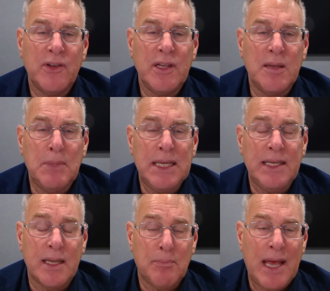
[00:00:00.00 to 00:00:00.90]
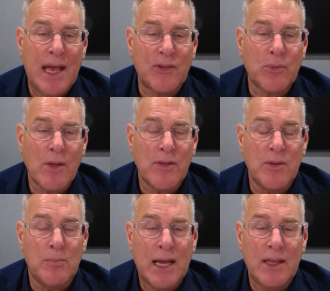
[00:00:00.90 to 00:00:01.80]
in the immediate past rather
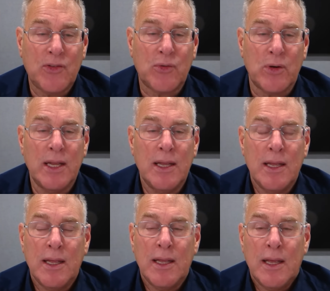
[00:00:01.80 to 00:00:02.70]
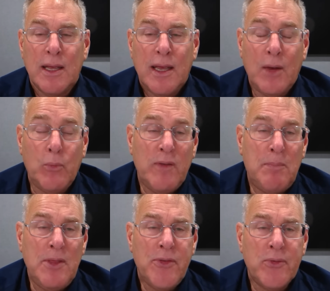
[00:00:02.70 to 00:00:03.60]
than by history. And we've
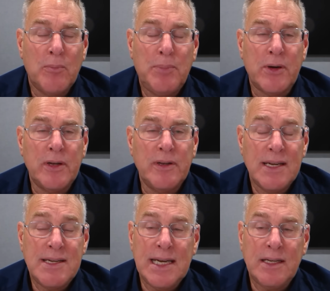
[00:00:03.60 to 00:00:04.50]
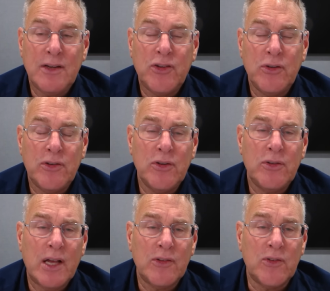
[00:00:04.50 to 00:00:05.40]
been through a period, 1982 to
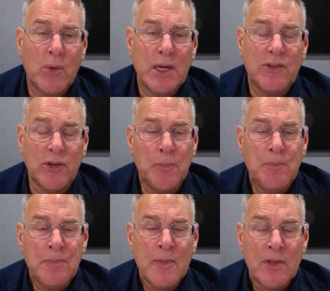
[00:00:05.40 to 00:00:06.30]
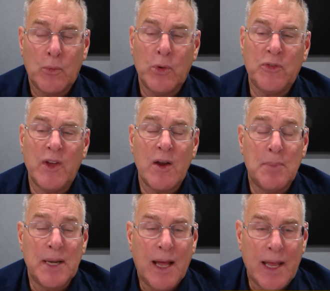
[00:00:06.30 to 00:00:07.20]
2022, that was
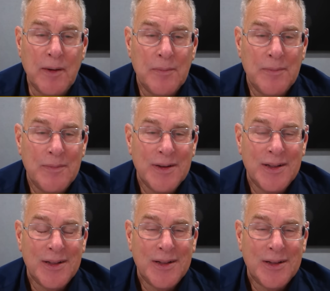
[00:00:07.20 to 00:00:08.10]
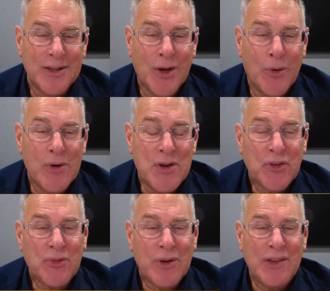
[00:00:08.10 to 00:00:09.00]
very benign. Lower
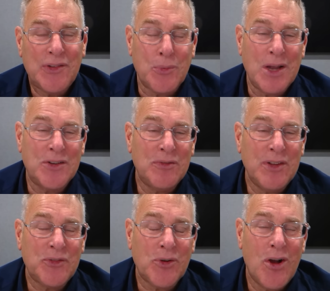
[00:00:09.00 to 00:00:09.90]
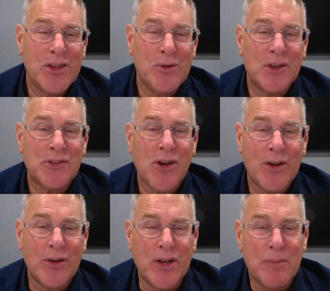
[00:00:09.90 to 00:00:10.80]
interest rates, relatively strong US
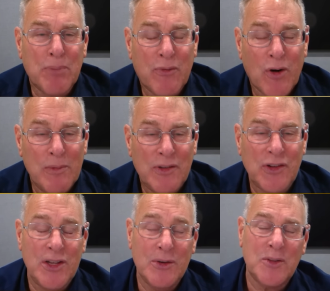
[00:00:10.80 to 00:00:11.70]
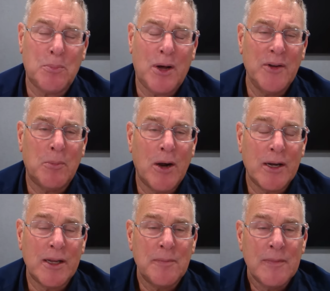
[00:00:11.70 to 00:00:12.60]
dollar, good performance of the US bond
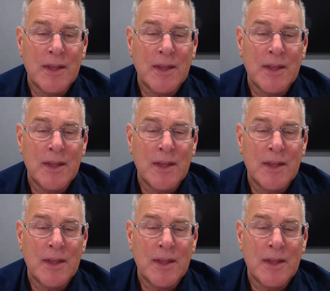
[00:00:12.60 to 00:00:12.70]
market